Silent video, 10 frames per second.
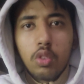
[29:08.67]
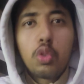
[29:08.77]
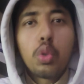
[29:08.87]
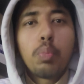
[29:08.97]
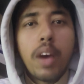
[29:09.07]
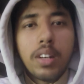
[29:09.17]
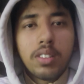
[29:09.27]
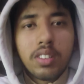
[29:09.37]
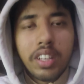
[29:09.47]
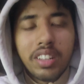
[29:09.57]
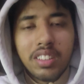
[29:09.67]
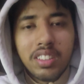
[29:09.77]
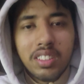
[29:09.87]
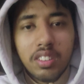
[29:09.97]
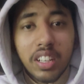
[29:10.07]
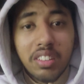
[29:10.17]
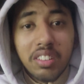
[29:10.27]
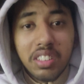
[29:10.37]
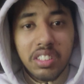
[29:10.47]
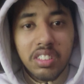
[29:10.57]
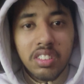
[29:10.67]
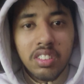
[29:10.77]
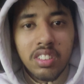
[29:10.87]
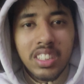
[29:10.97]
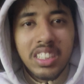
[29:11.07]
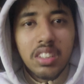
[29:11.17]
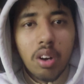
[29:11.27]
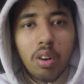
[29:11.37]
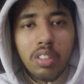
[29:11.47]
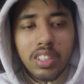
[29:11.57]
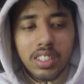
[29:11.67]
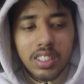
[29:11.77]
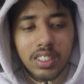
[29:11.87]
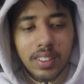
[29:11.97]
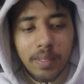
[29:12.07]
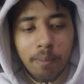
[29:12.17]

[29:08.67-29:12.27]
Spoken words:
True pattern recognition needs honesty.